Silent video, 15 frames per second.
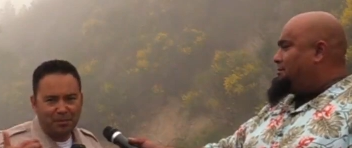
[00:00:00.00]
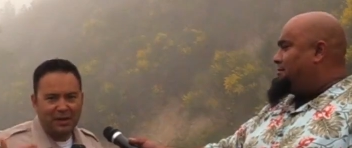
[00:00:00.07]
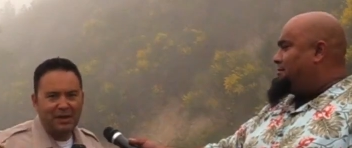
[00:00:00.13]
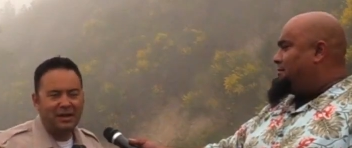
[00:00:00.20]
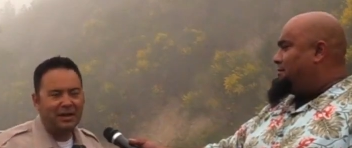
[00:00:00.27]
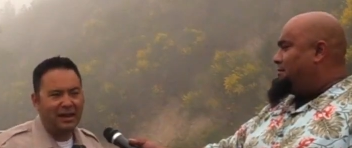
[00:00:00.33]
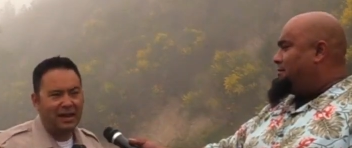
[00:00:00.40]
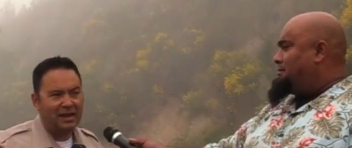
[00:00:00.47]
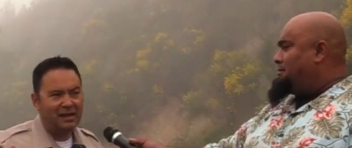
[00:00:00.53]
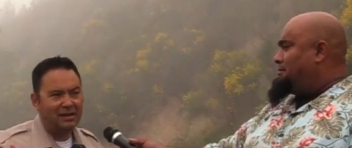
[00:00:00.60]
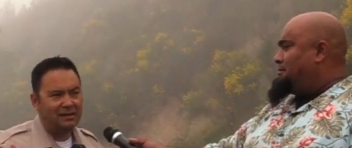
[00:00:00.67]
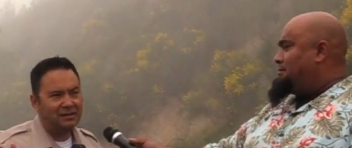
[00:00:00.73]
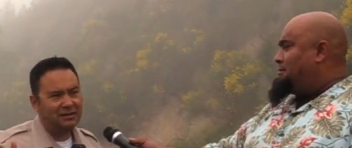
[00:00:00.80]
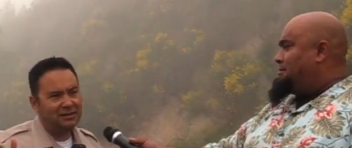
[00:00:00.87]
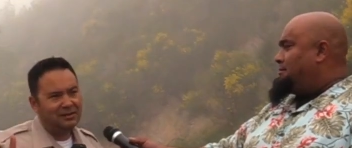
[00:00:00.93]
Speaker 1: being a
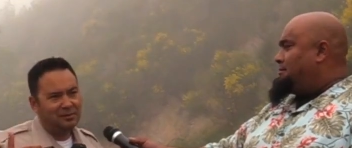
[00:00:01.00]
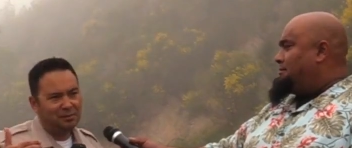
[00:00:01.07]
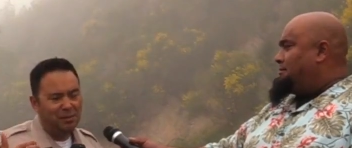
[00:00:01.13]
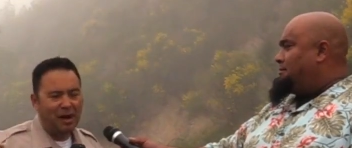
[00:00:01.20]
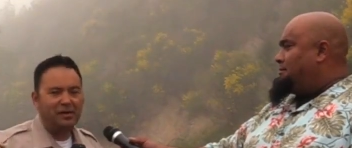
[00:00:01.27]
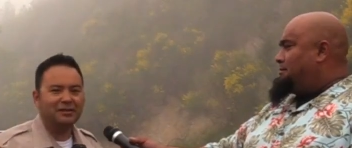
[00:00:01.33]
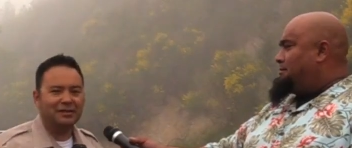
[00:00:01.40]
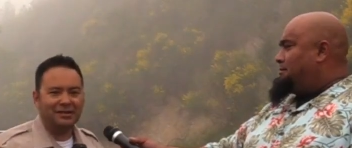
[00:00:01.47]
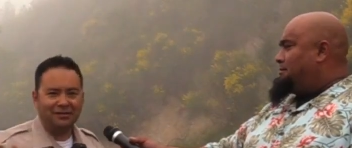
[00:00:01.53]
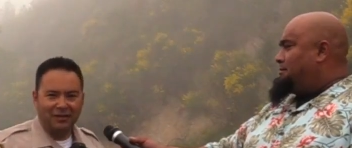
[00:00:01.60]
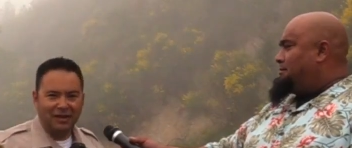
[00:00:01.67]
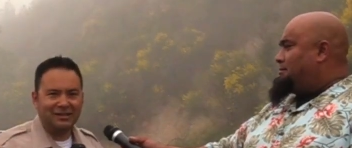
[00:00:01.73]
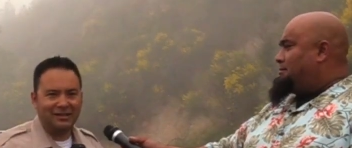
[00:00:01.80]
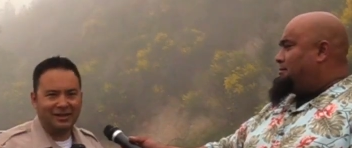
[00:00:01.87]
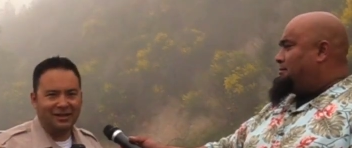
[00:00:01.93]
mountain
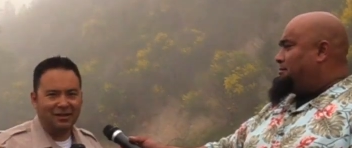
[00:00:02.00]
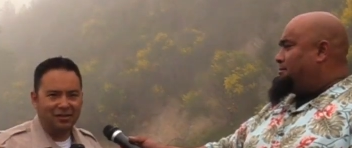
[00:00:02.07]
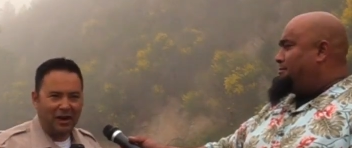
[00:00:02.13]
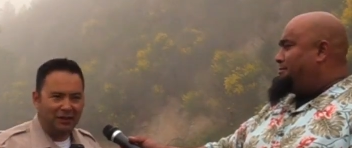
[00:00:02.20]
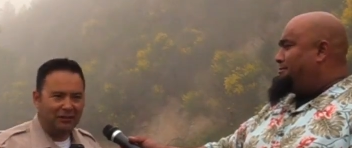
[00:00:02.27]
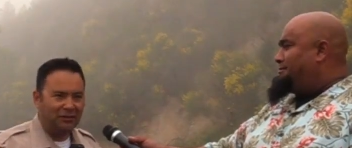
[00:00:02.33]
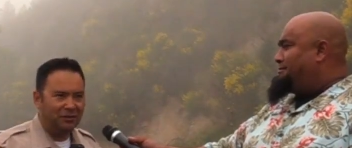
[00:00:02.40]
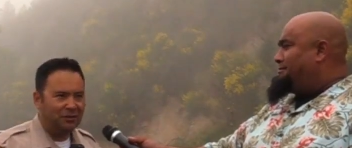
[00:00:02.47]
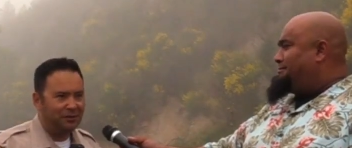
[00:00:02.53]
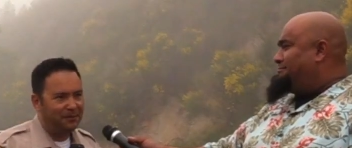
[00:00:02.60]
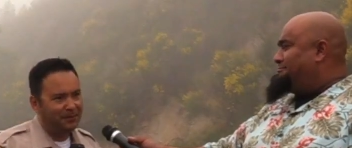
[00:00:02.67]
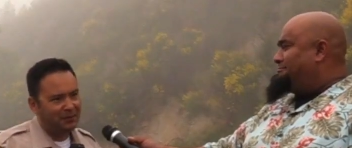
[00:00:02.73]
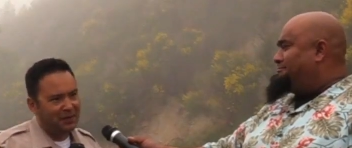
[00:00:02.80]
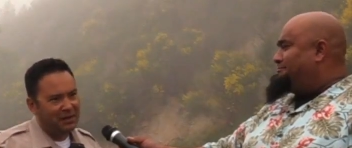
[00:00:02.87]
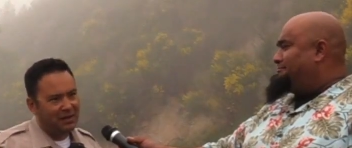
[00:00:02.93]
resident. You have to
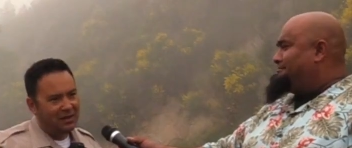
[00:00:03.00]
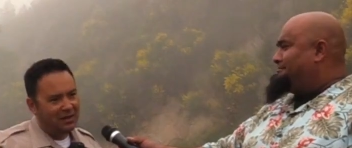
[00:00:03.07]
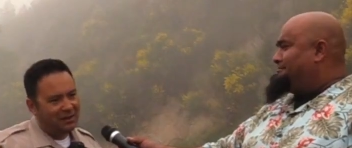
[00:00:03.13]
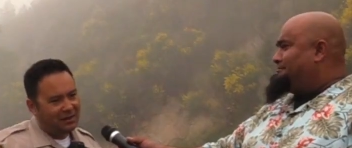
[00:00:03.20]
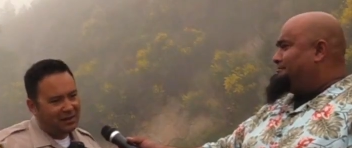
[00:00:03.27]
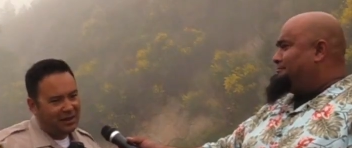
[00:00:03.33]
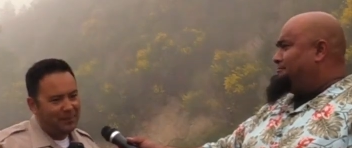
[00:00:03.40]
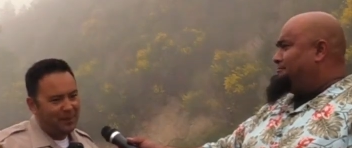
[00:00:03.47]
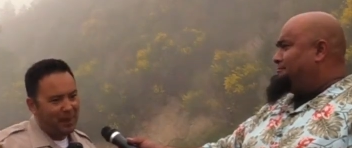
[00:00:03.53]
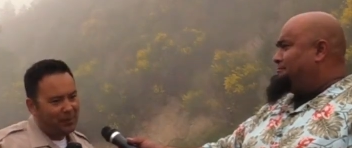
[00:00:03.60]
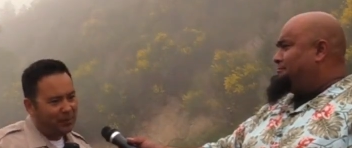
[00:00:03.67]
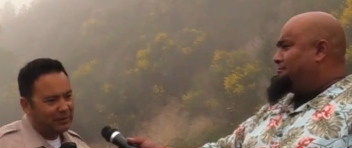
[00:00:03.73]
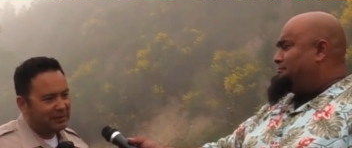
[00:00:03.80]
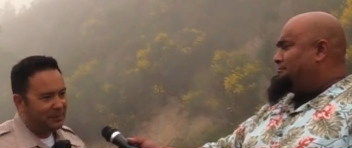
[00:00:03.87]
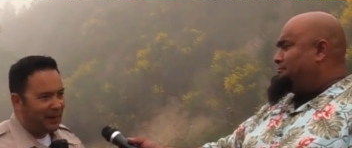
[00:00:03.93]
keep up with the